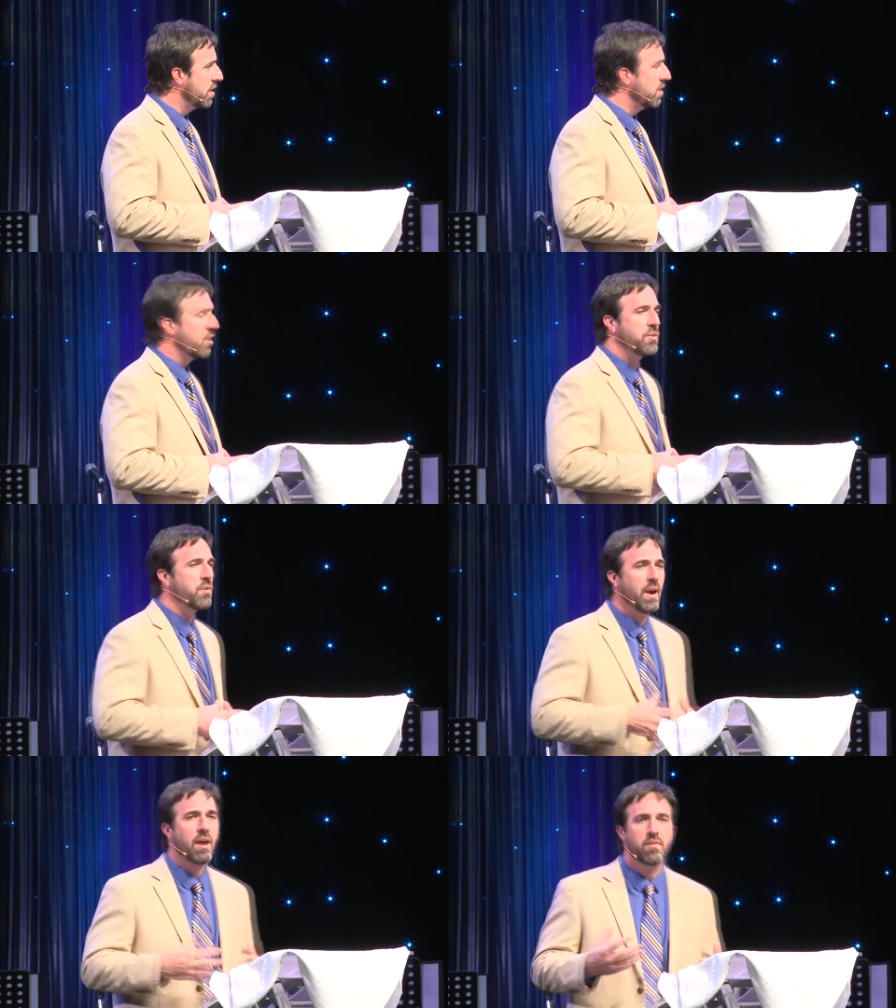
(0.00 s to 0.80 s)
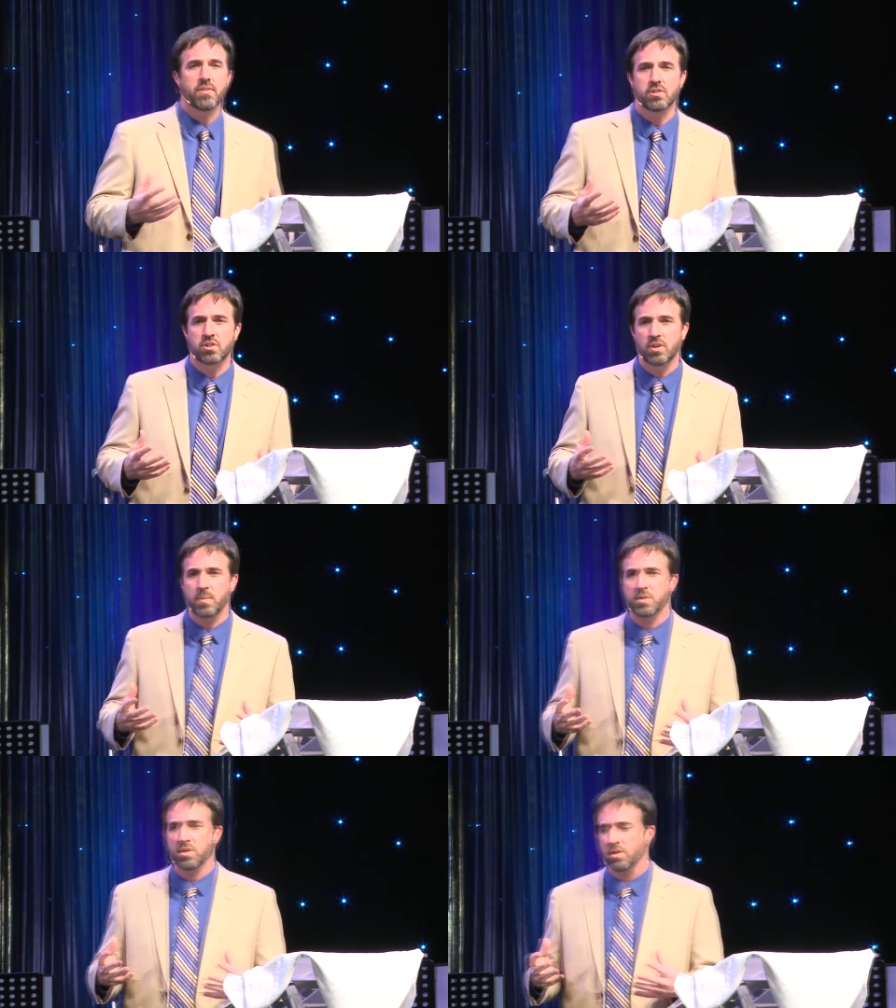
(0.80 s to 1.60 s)
You know, throughout the
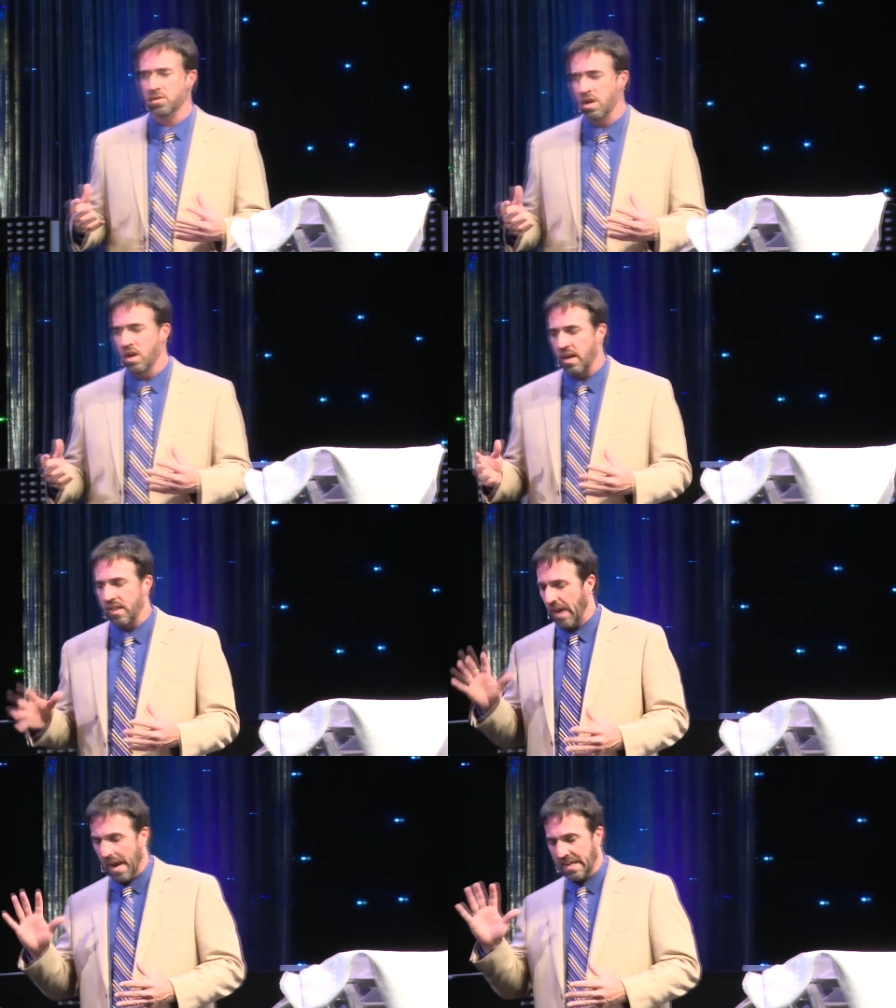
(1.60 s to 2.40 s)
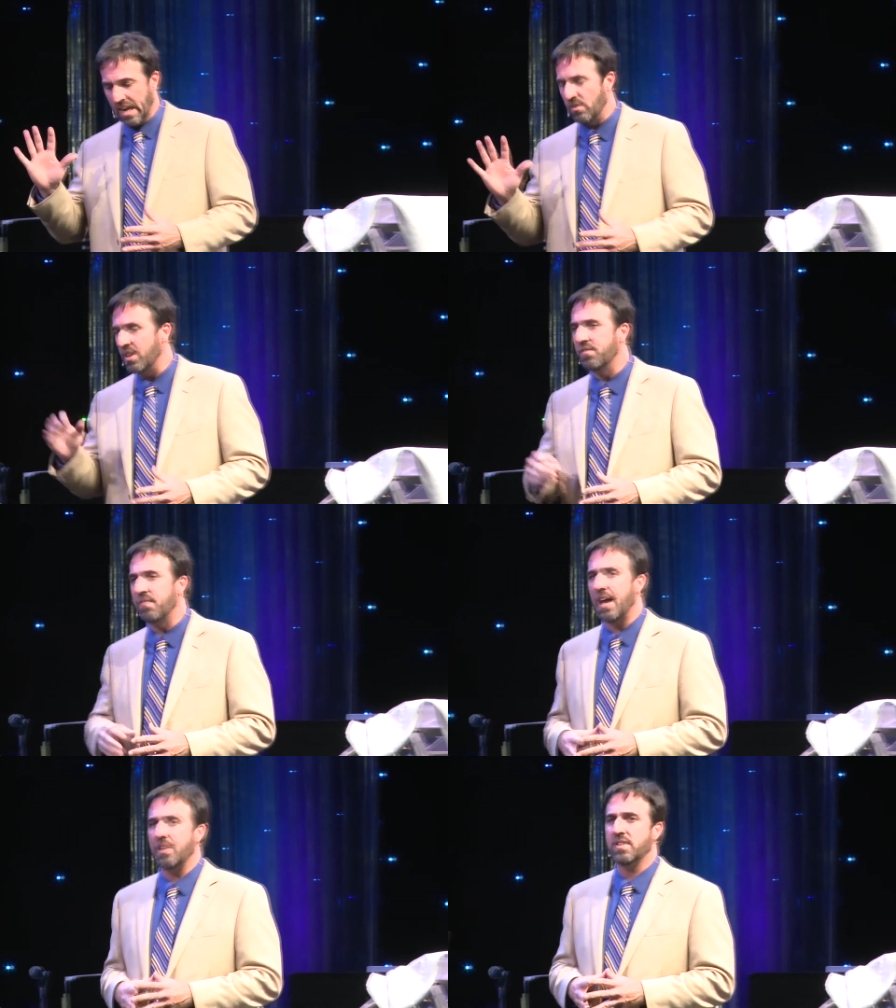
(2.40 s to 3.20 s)
scriptures, I counted
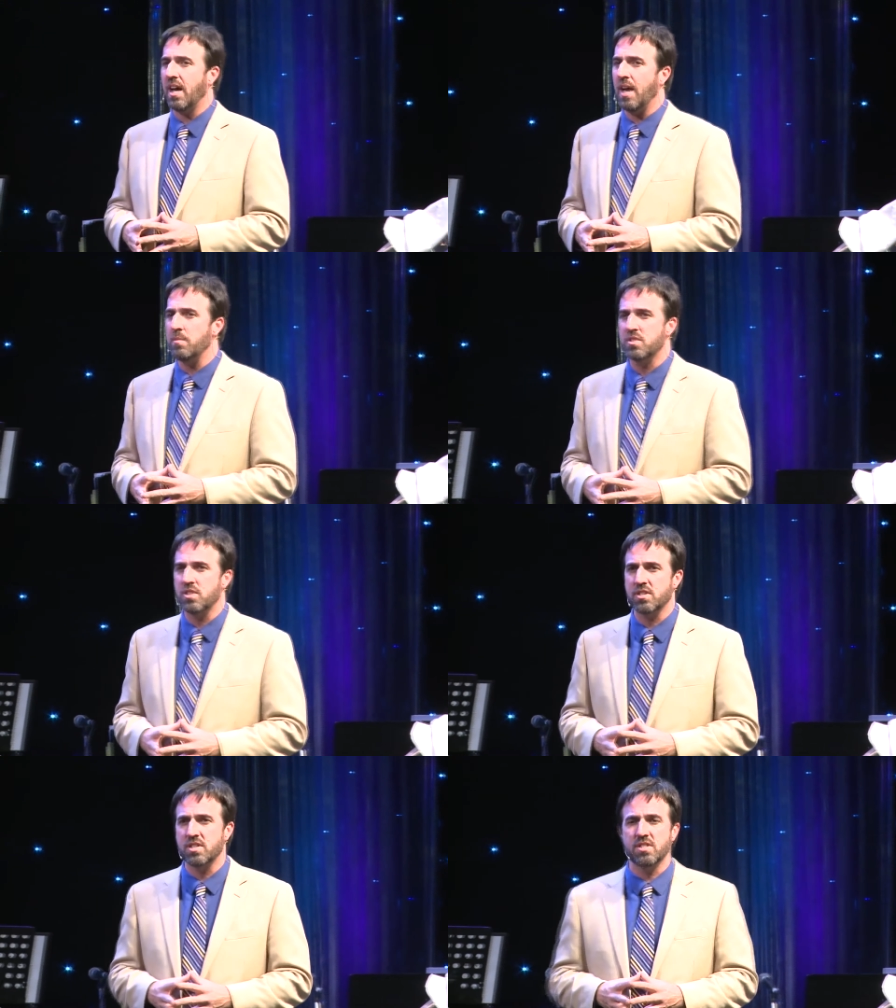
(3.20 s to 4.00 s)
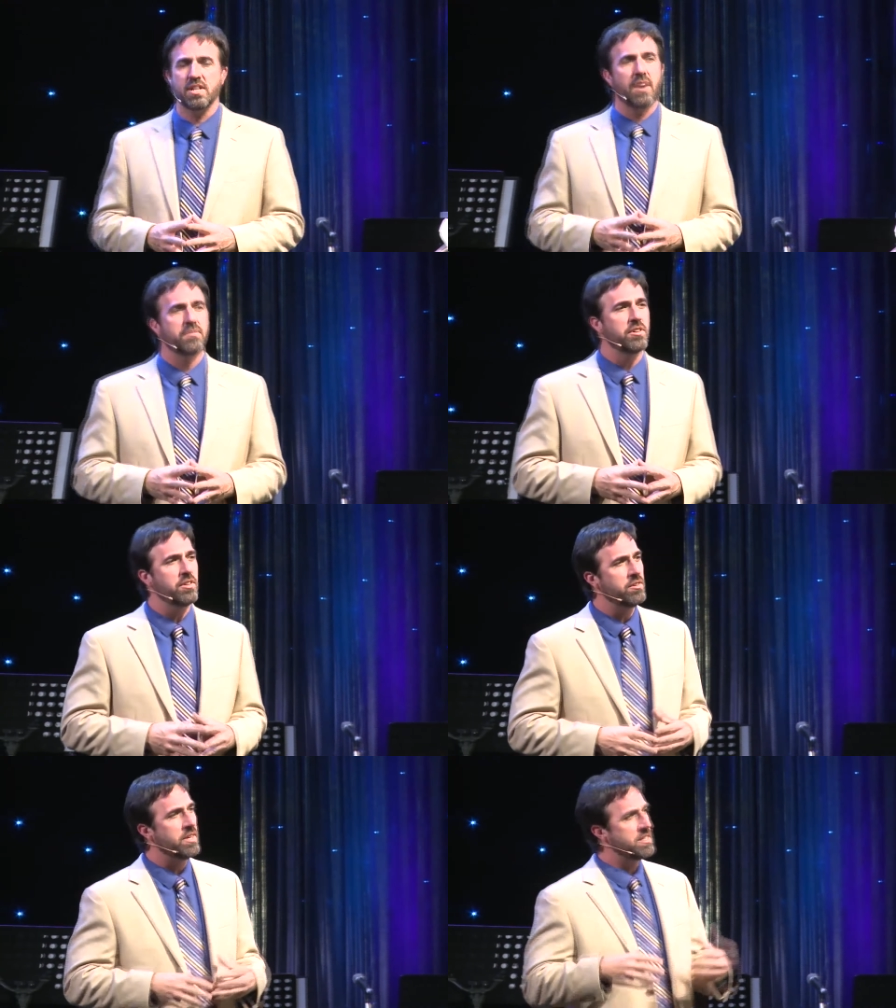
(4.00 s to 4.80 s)
five times just this afternoon.